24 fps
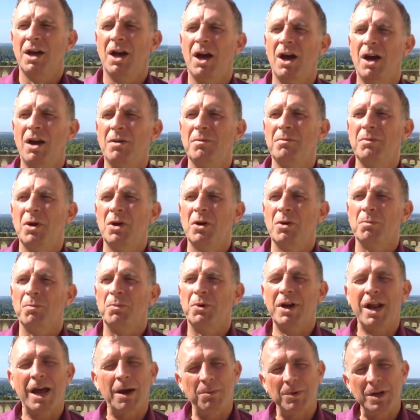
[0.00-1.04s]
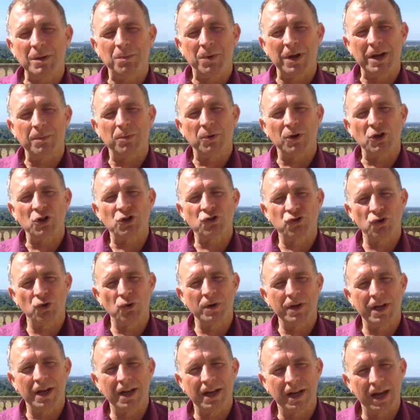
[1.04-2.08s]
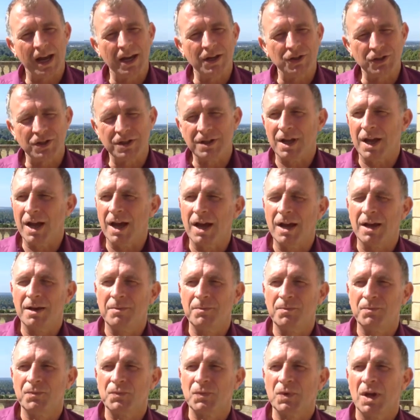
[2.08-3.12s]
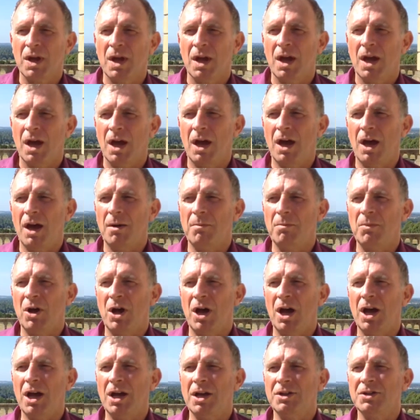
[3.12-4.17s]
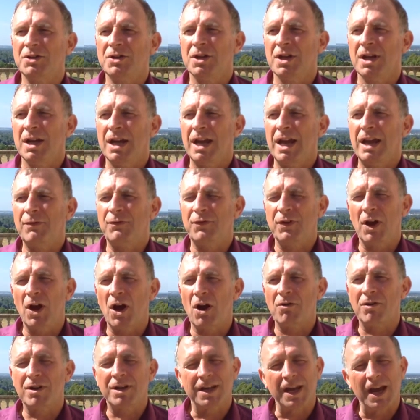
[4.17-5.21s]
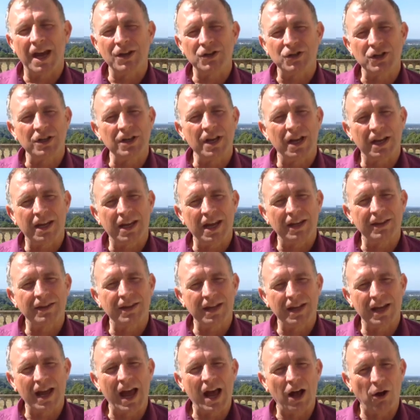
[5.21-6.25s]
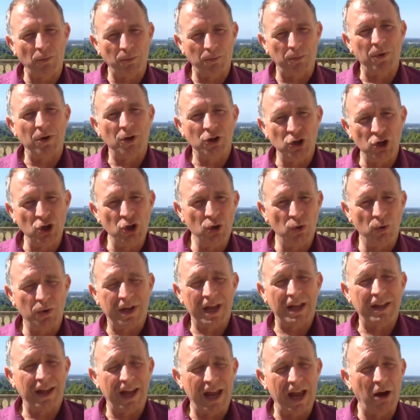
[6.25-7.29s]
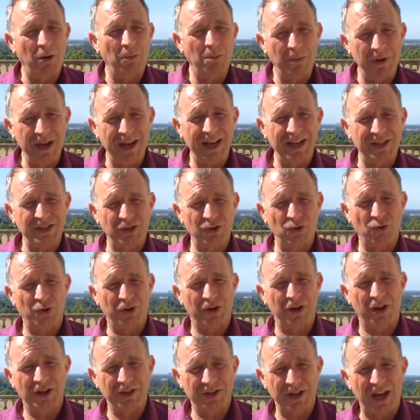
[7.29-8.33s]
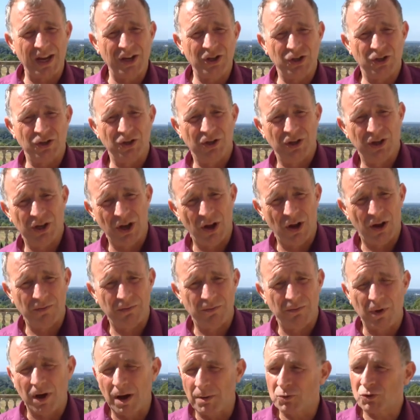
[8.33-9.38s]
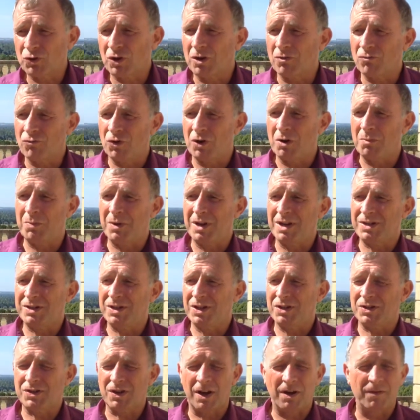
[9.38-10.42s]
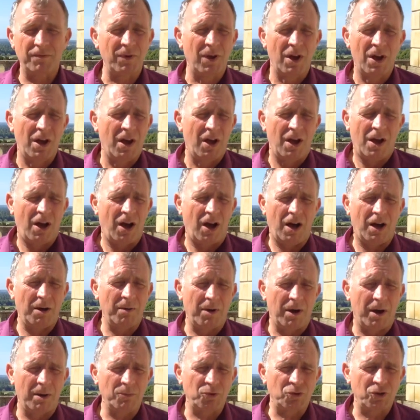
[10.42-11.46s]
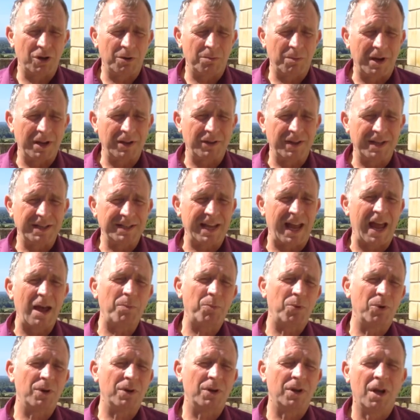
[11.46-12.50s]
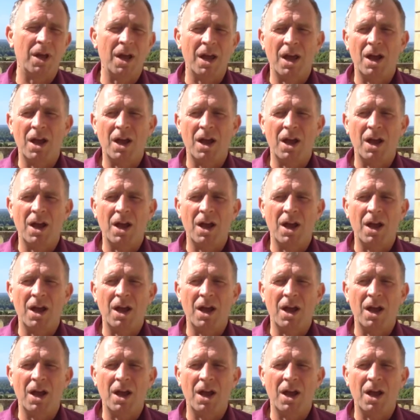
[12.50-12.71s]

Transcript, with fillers: Um, but how many people are truly engaging there? Um, and if they are engaging, can they help you? Can they help me as an organisation? You know, I'm trying to run a business. I'm, I'm trying to make things happen.